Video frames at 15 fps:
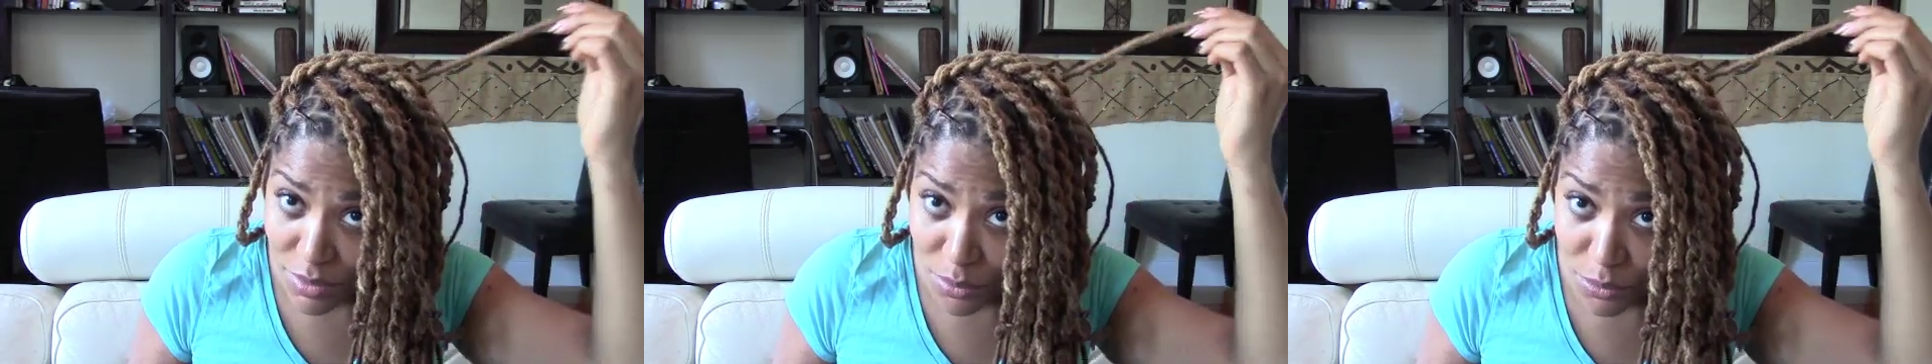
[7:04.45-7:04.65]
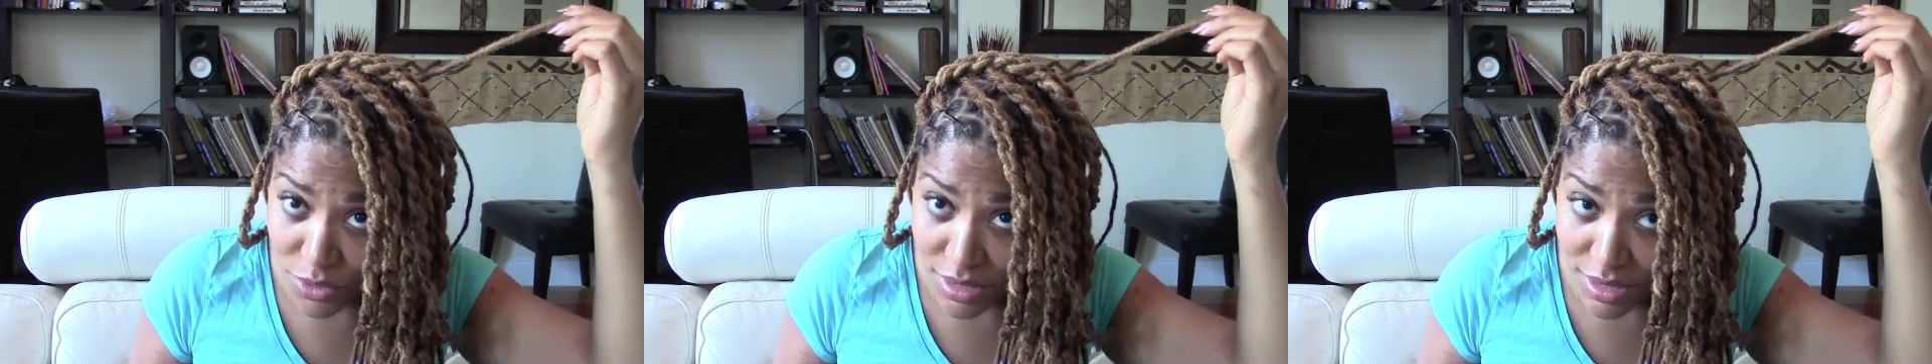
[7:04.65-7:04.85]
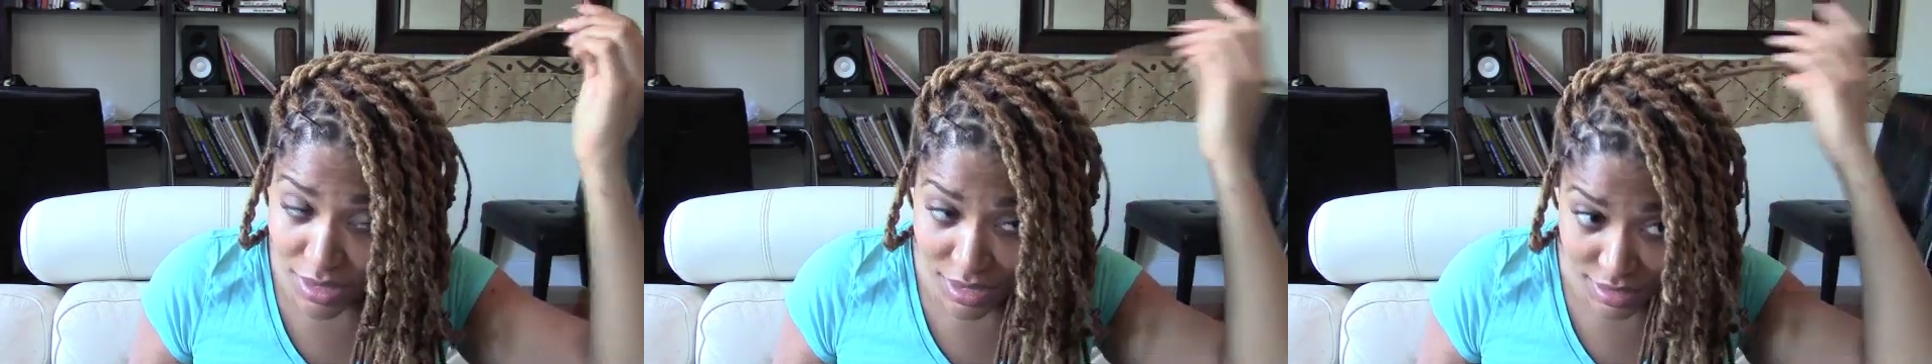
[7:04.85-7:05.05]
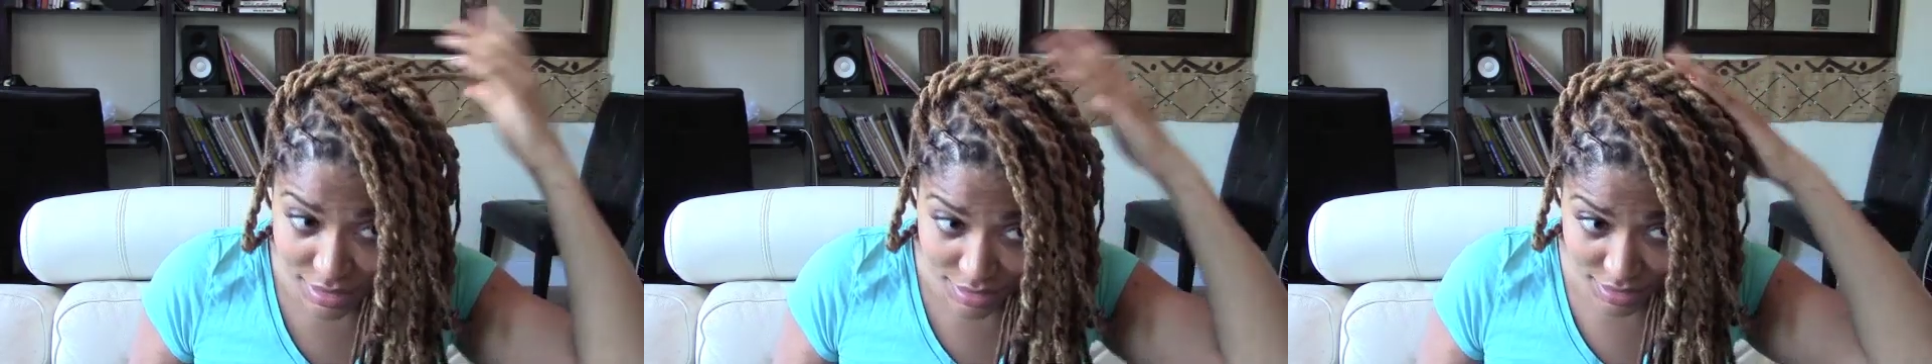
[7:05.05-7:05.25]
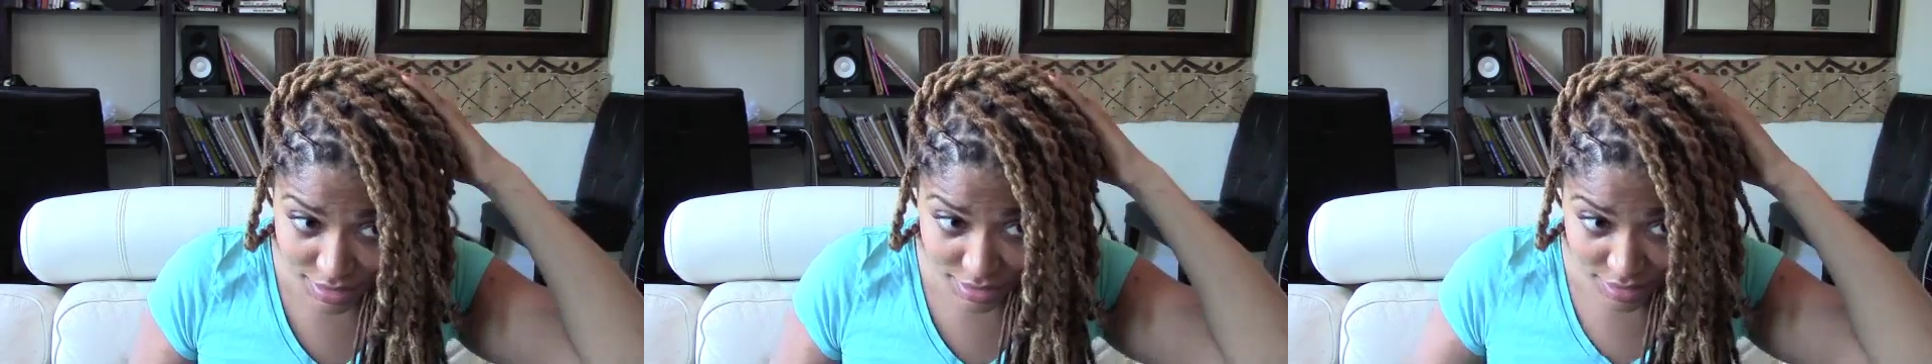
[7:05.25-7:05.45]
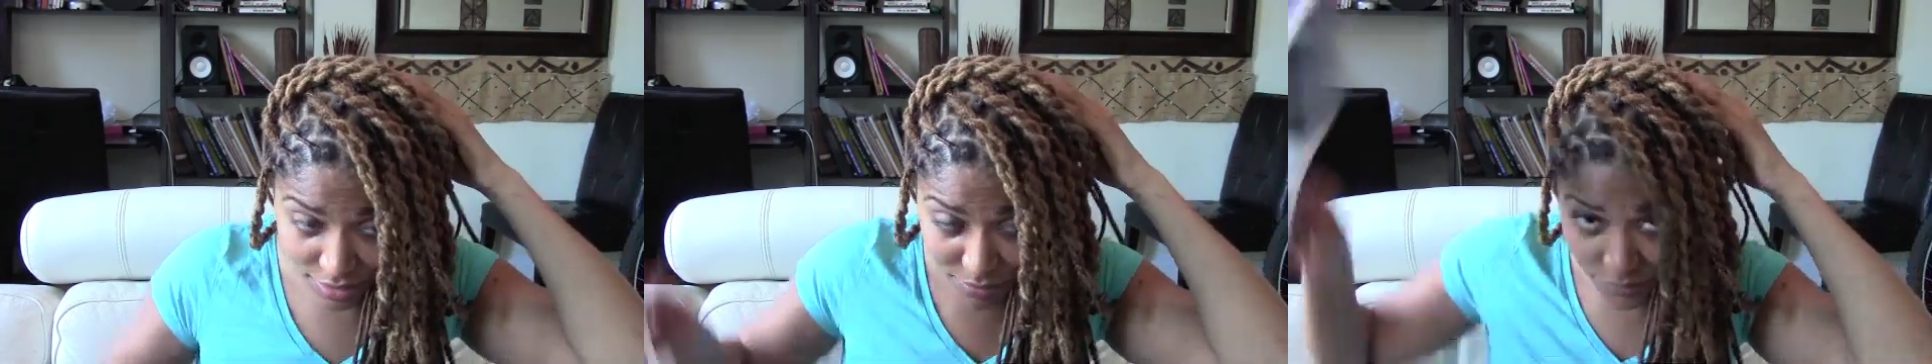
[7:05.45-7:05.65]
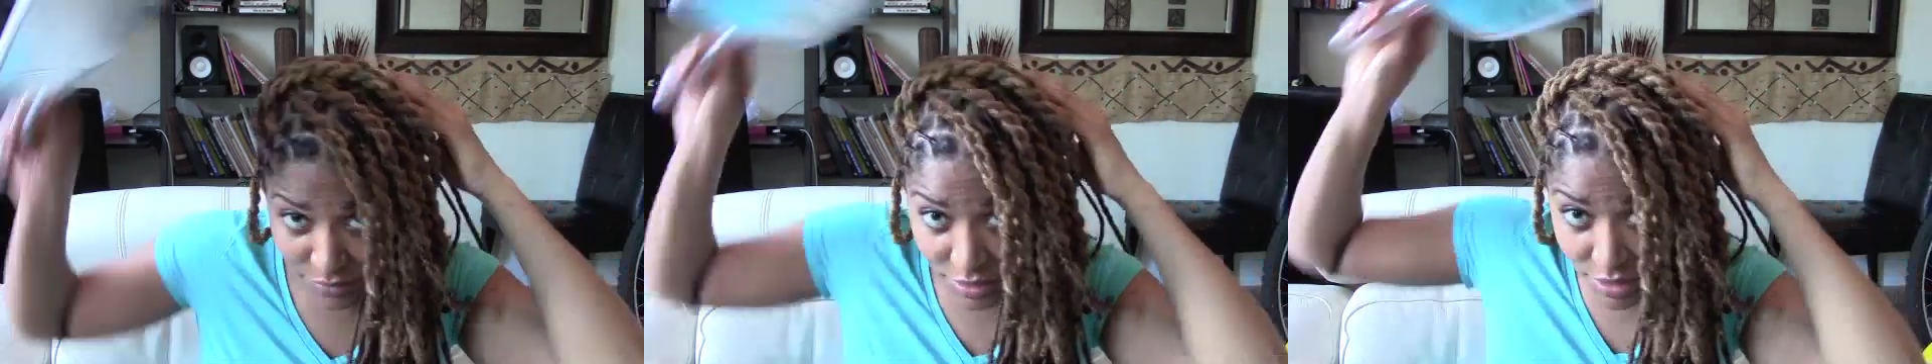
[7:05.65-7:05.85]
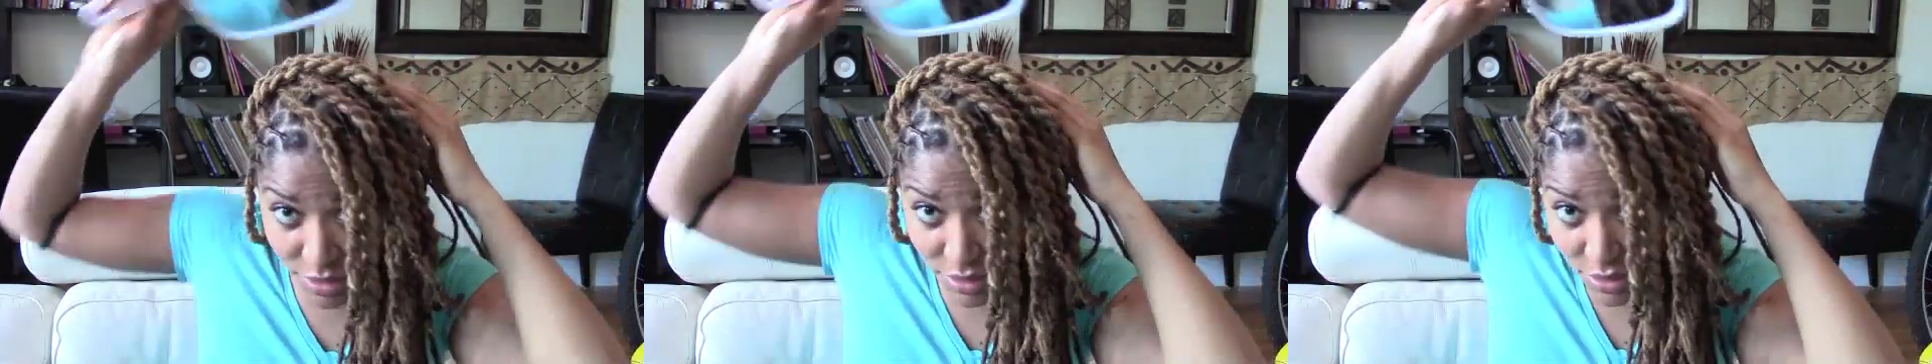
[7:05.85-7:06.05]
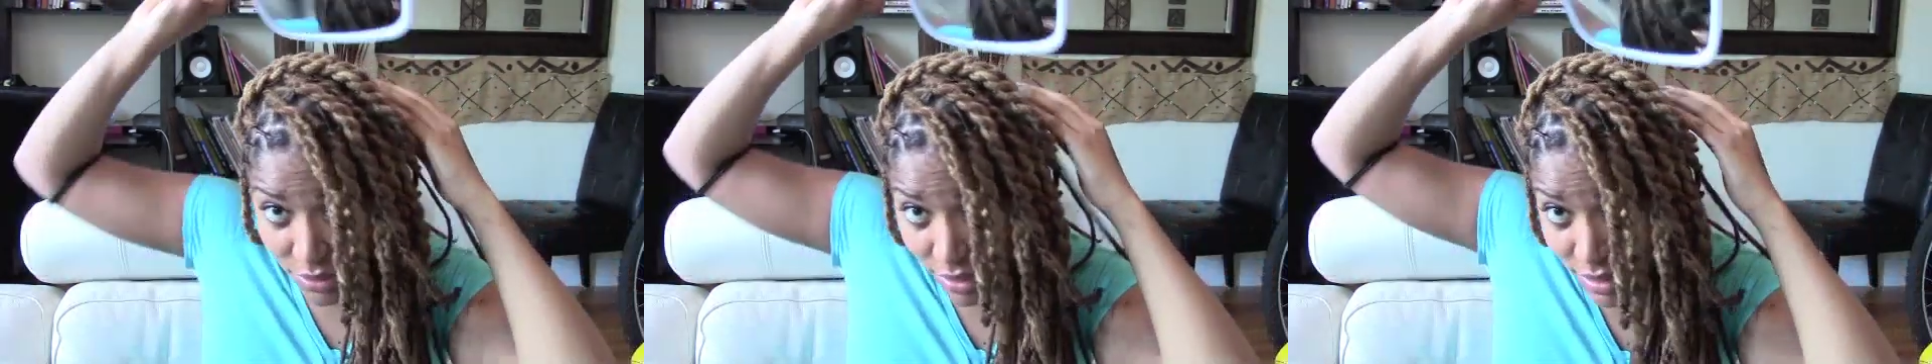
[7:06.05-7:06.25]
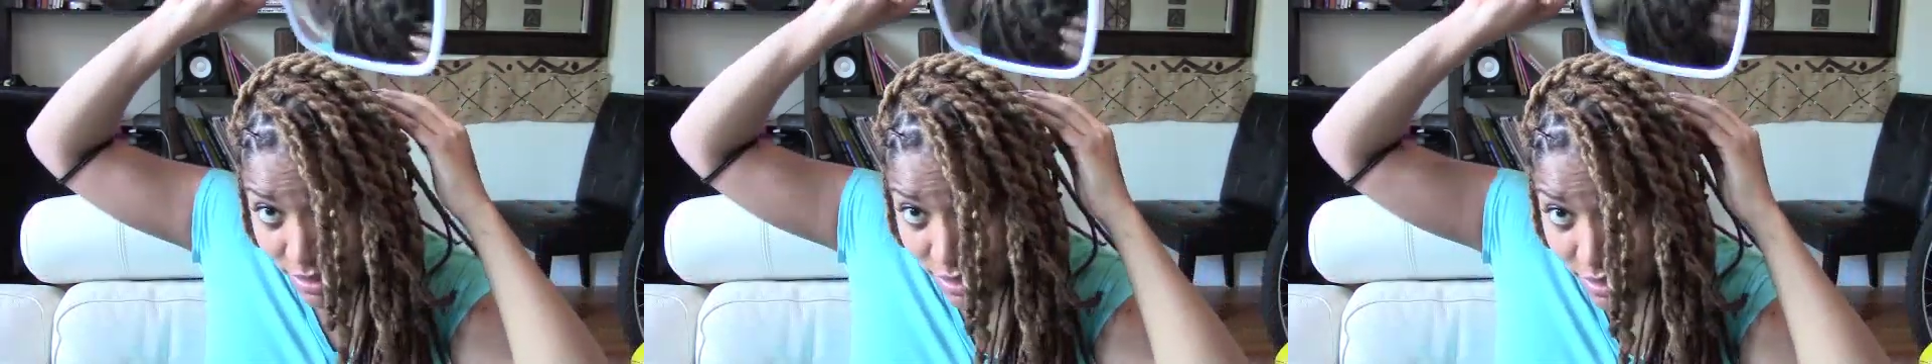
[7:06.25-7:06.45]
one lock sticking out. So
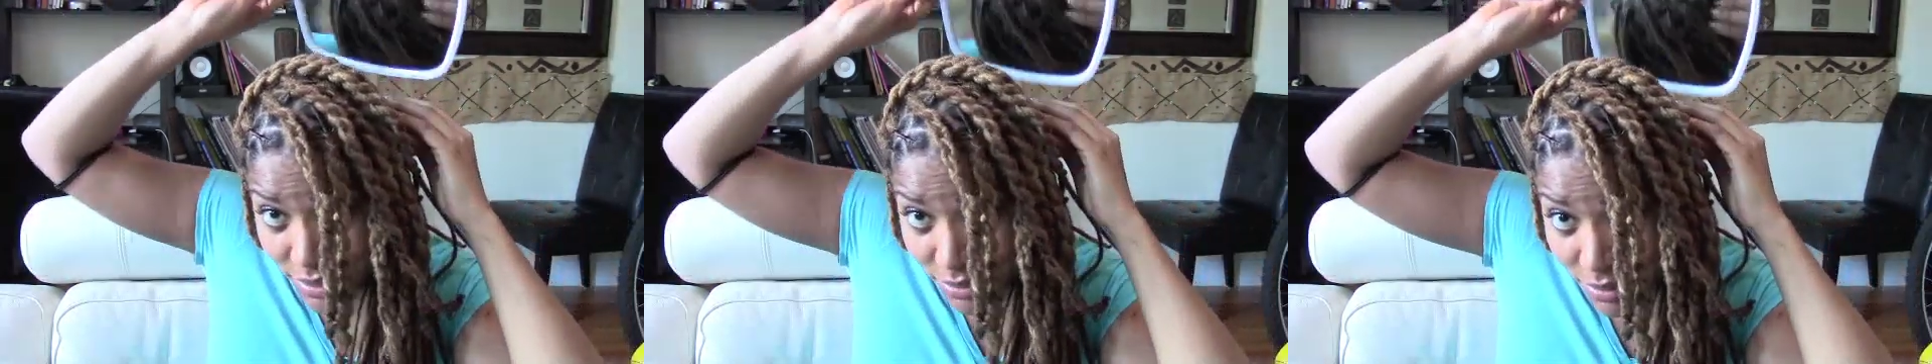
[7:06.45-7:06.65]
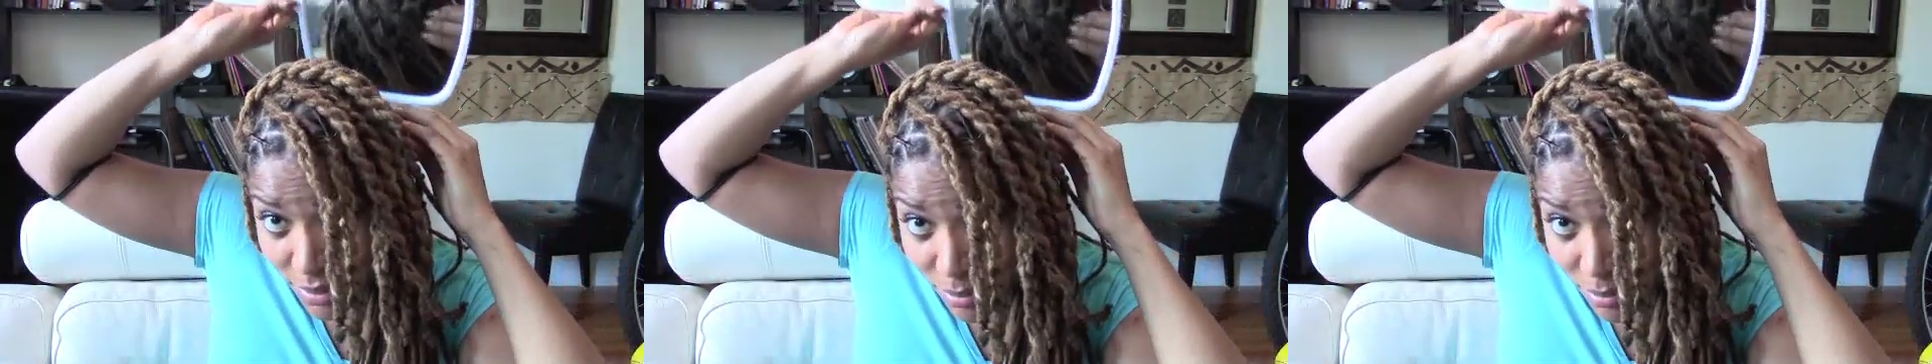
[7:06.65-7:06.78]
as I do the